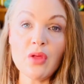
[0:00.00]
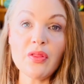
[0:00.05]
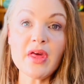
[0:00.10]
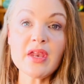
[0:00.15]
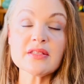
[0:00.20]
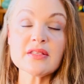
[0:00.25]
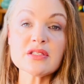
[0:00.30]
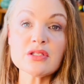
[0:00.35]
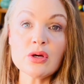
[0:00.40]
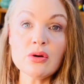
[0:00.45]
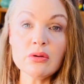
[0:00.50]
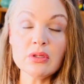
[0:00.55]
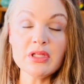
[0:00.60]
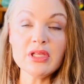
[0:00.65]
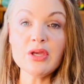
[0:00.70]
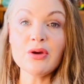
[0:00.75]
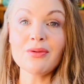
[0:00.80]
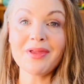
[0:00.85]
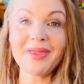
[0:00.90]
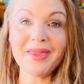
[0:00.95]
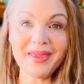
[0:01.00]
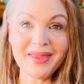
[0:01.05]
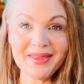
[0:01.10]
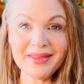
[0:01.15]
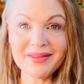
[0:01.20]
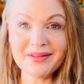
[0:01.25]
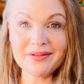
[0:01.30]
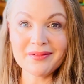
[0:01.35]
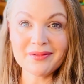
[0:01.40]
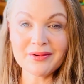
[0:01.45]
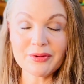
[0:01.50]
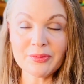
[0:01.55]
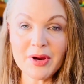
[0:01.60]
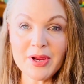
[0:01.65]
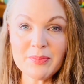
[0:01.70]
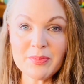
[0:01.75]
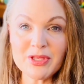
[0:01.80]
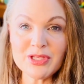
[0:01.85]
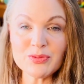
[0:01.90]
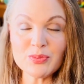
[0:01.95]
That is totally okay, all
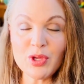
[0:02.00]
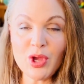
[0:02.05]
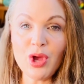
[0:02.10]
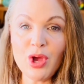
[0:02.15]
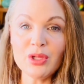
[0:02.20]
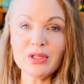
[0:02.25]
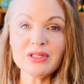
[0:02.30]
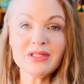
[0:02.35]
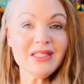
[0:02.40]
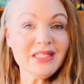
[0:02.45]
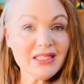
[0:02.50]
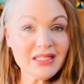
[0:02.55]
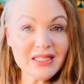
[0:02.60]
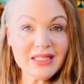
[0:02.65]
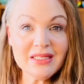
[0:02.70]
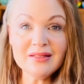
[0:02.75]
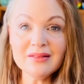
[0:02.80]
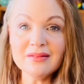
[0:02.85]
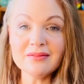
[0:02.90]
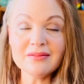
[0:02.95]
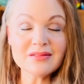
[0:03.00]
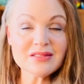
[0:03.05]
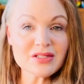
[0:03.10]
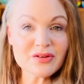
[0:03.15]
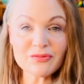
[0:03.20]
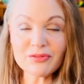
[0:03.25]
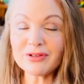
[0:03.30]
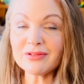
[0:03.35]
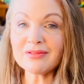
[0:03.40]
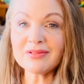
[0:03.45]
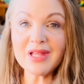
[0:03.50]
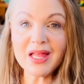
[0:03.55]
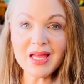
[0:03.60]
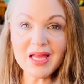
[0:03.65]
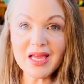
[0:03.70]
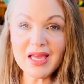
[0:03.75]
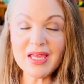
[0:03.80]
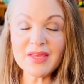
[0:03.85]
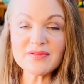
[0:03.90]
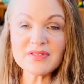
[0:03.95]
right? Because we all lead different
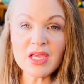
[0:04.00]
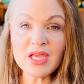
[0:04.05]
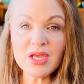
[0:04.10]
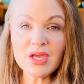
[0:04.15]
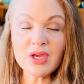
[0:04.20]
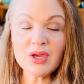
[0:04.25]
lives.